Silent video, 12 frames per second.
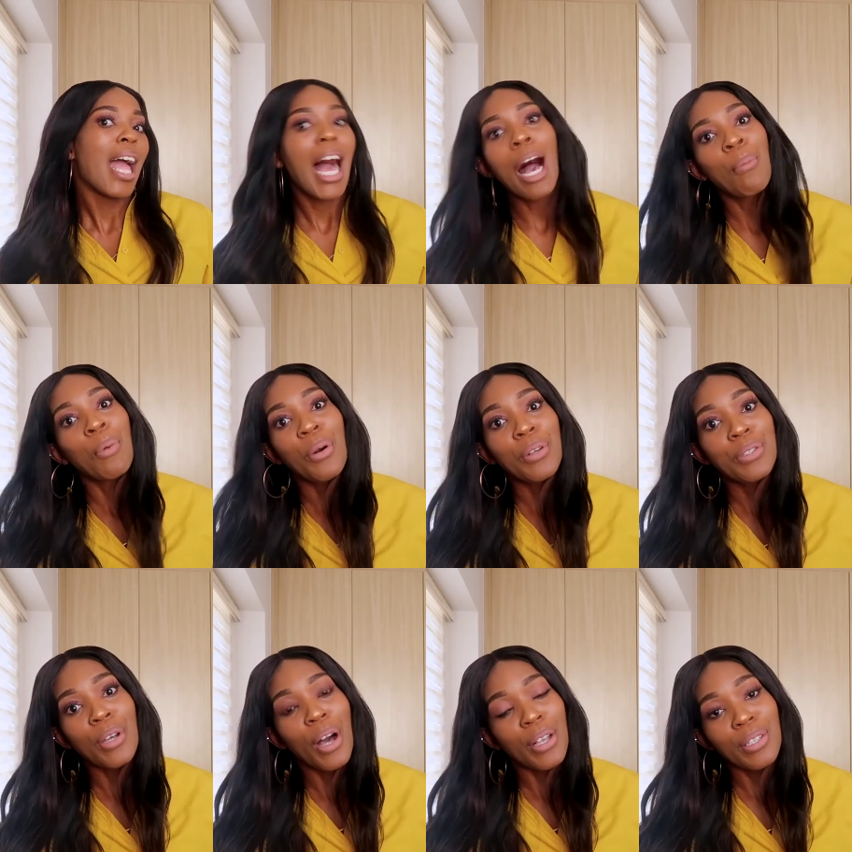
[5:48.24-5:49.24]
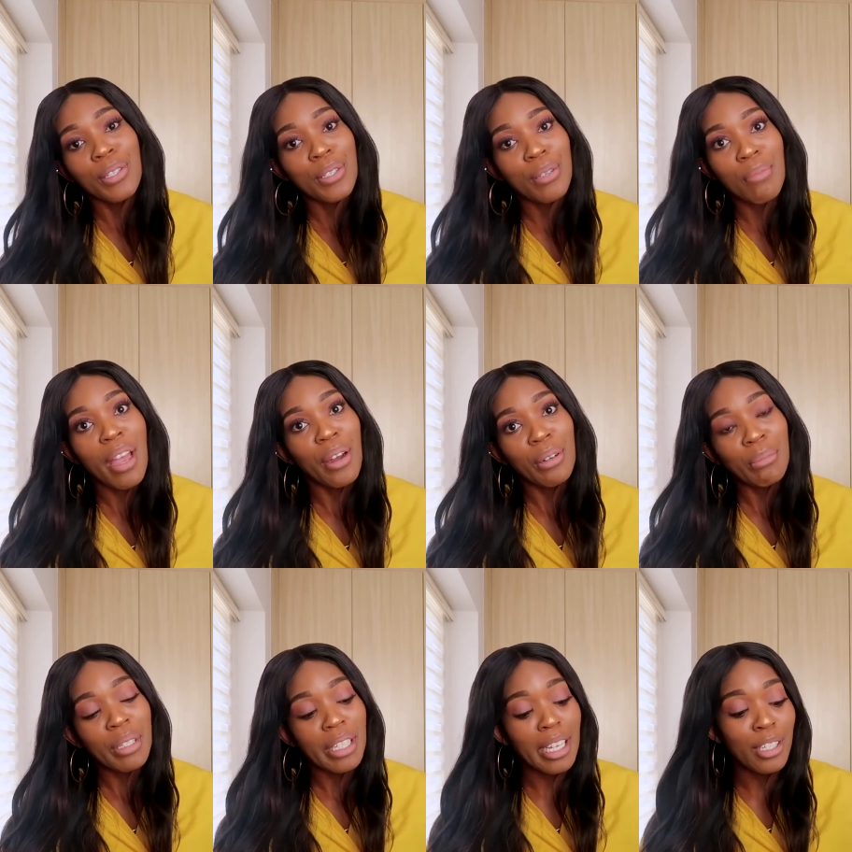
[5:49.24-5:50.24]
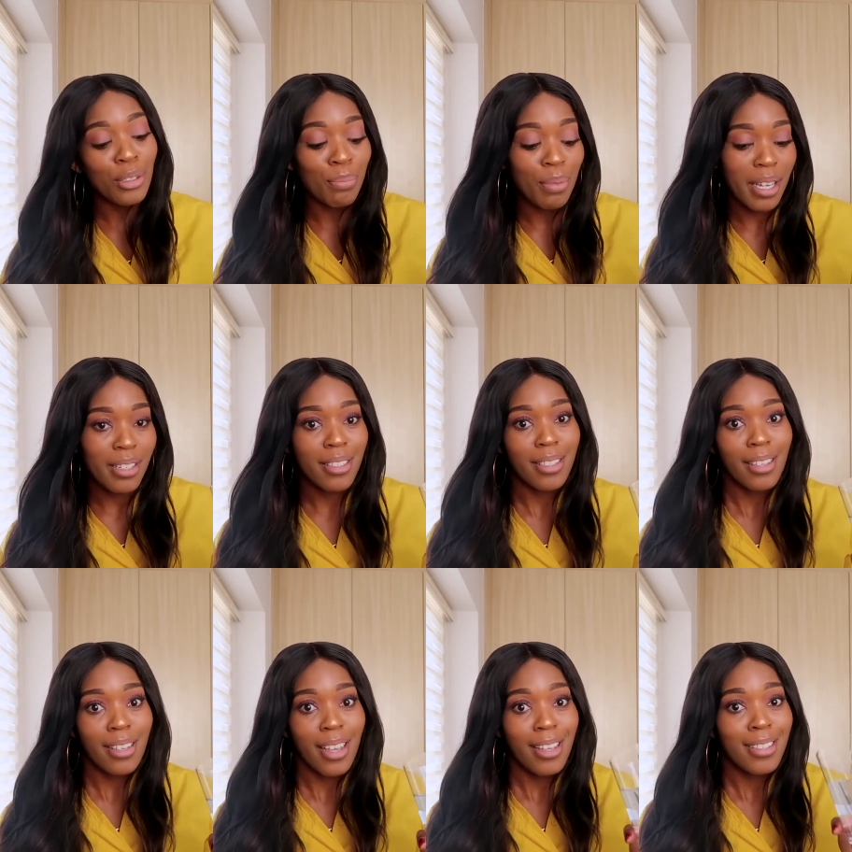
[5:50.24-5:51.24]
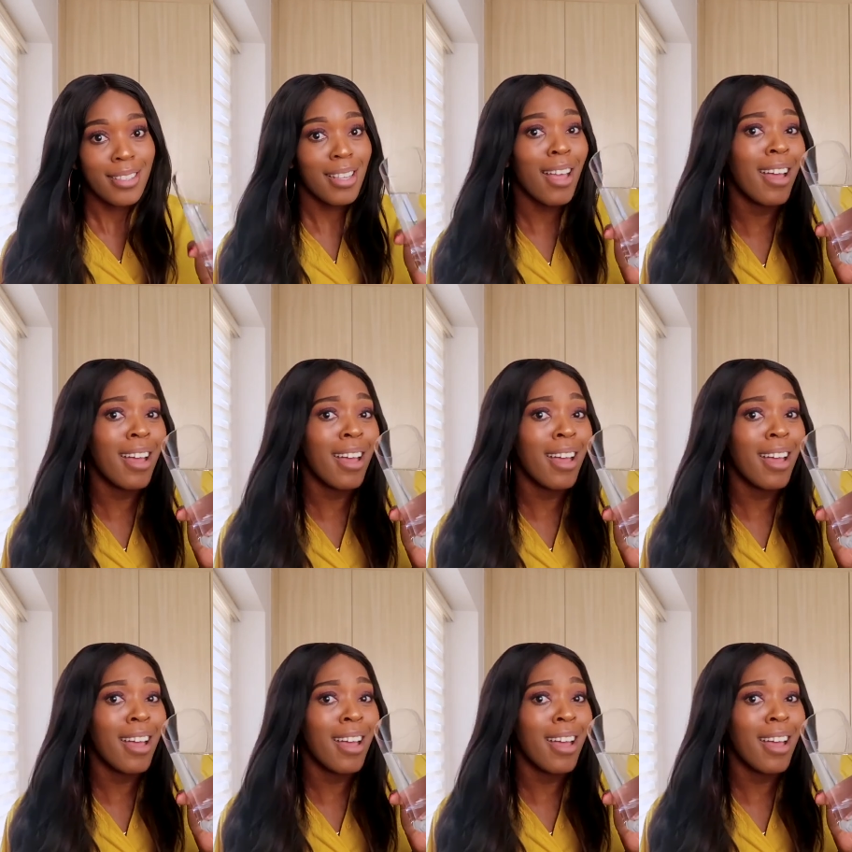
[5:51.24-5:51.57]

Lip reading: I'm going to ask you to marry me, and you better say yes.